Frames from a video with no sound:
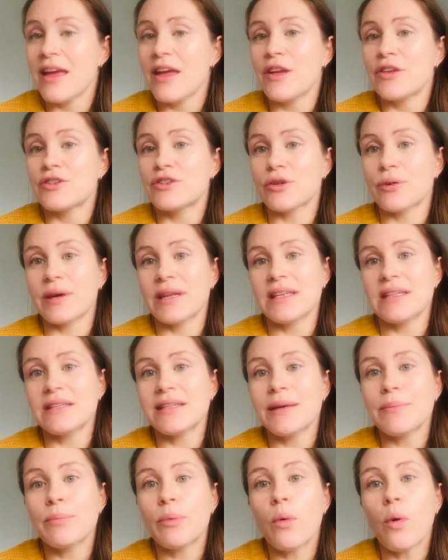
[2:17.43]
So it is
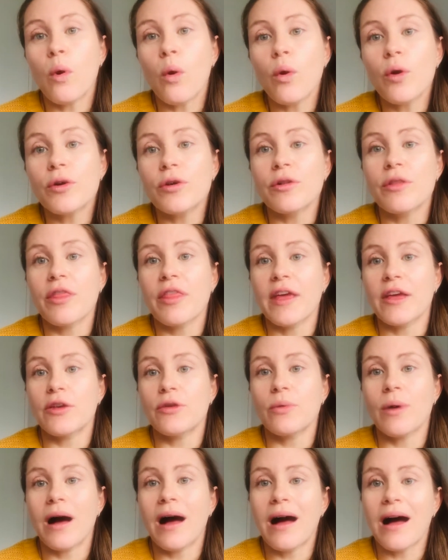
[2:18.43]
important that
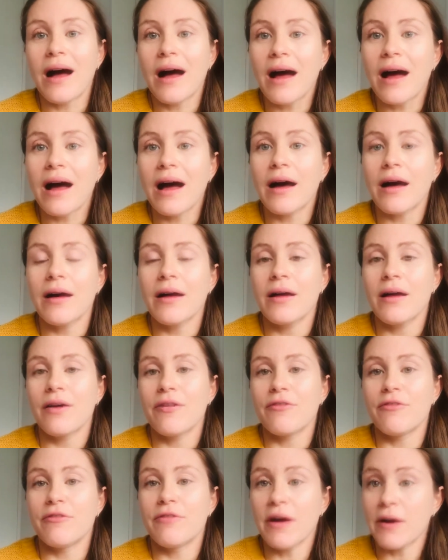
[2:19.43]
you are
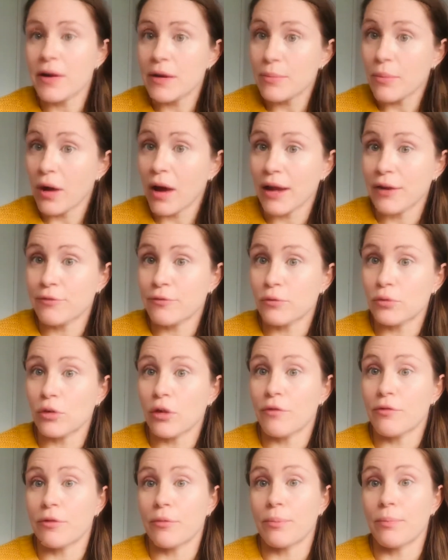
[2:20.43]
very mindful
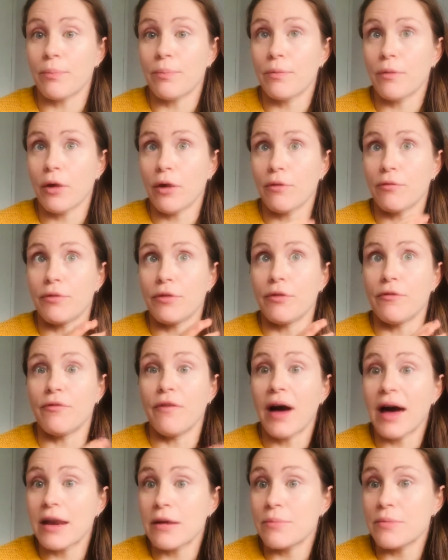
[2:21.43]
of the
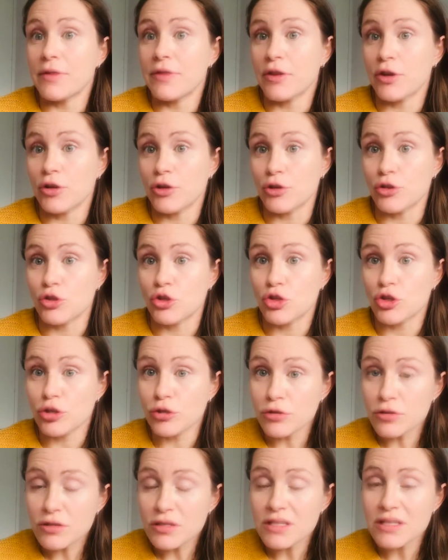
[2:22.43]
vitamin that you
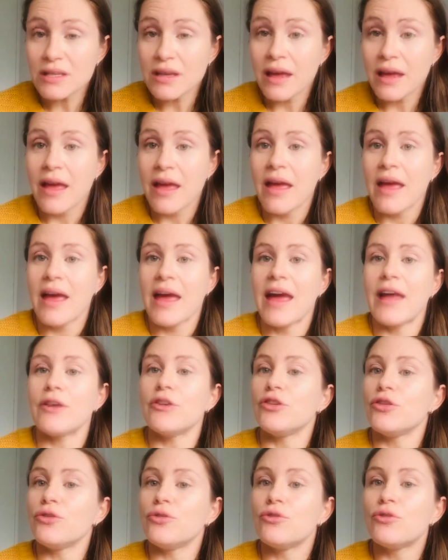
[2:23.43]
choose,
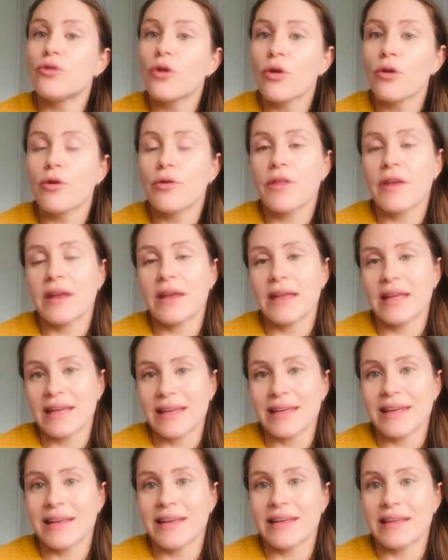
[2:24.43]
and you know that
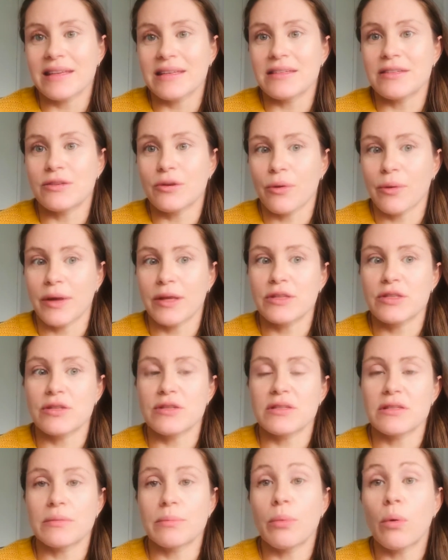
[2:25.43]
it is going to
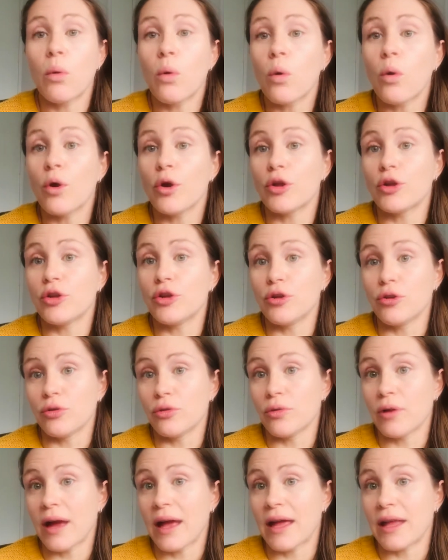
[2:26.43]
support
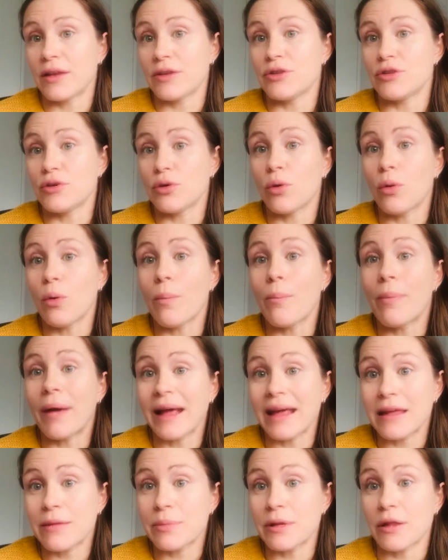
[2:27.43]
you and your
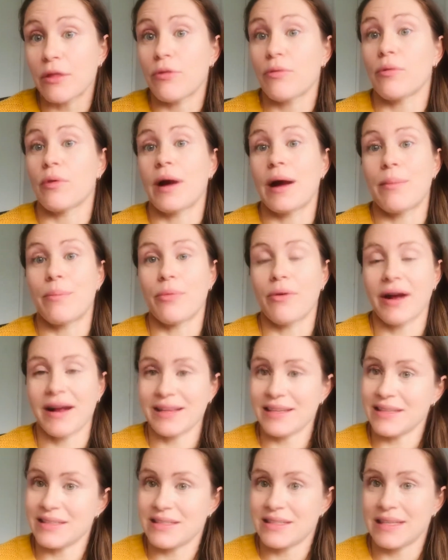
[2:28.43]
baby throughout
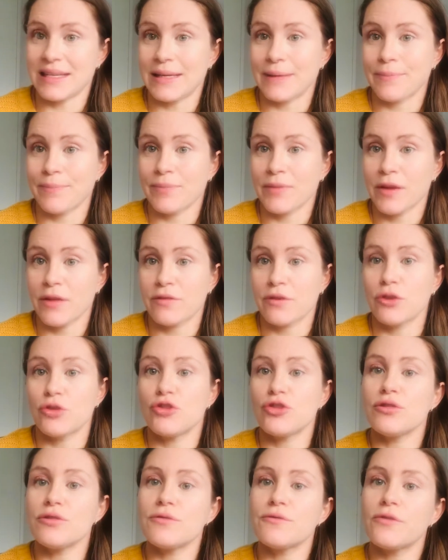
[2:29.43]
pregnancy. So
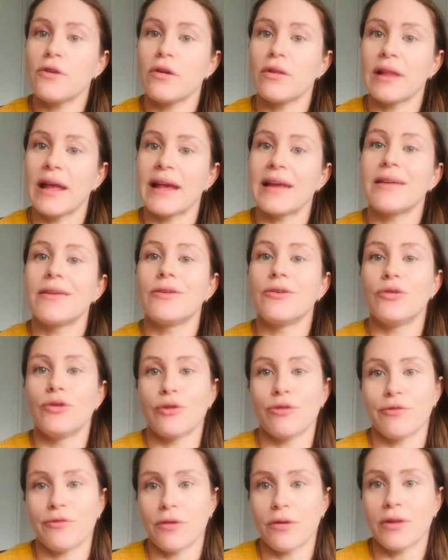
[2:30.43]
choose folate,
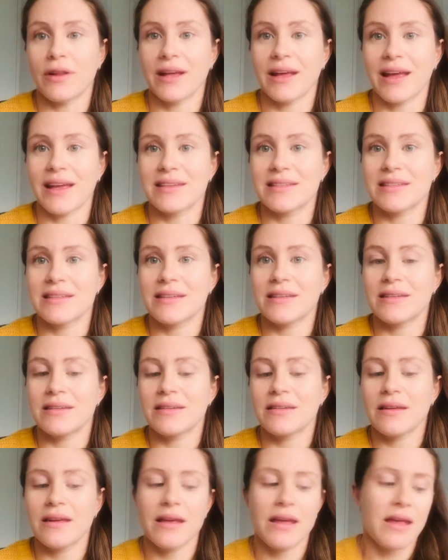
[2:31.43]
not folic acid.
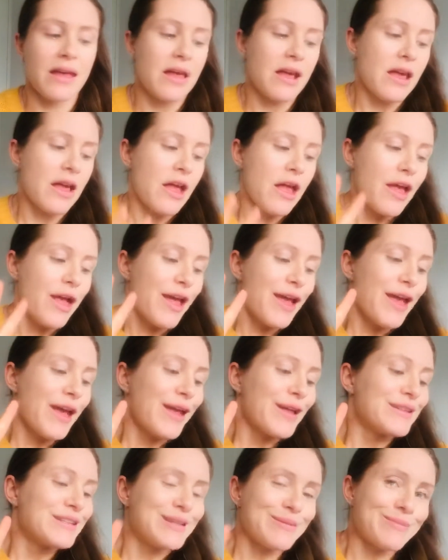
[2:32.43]

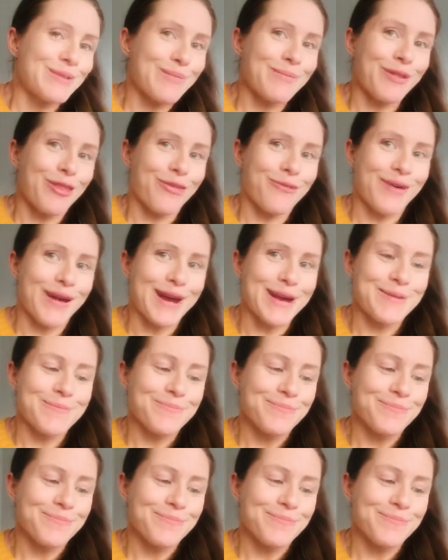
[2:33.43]
Tip number 3.